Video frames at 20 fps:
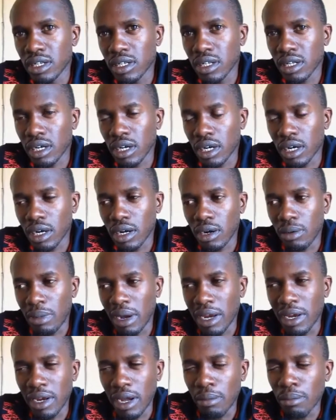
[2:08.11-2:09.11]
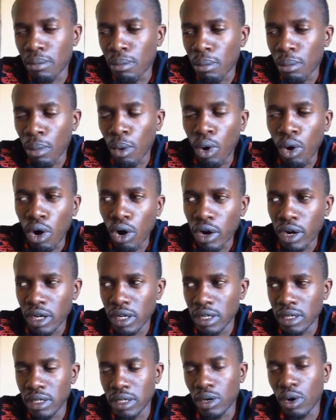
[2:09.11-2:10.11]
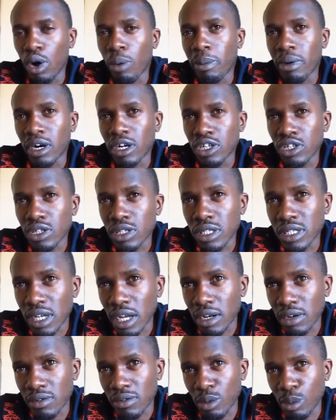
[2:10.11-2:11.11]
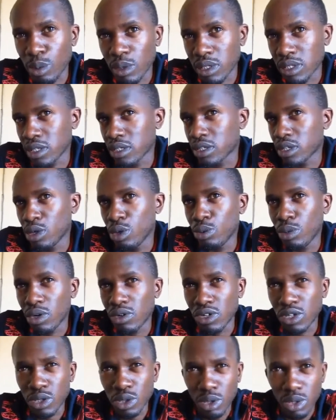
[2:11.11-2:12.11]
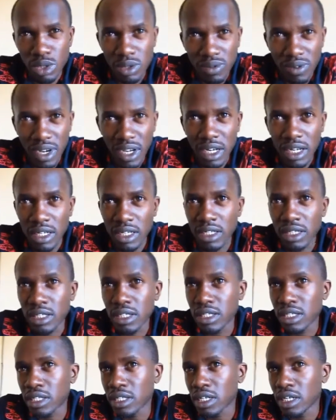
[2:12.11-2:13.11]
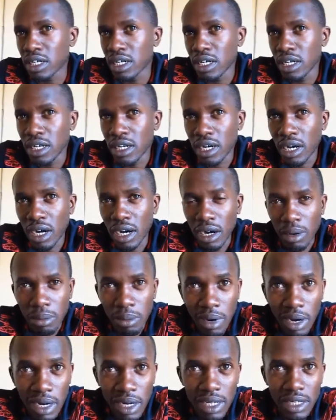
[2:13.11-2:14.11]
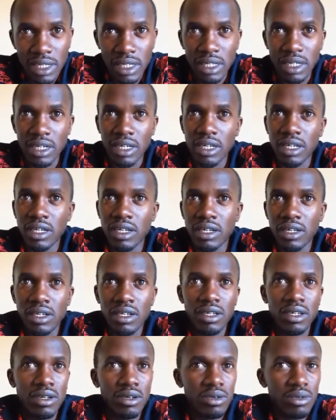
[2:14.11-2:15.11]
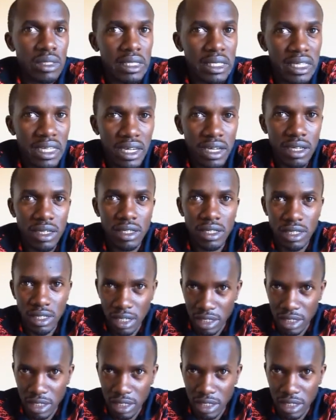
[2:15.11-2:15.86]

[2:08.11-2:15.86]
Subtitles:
And I'm more in the operation side of the business, human resource, finance, marketing, you know, sales.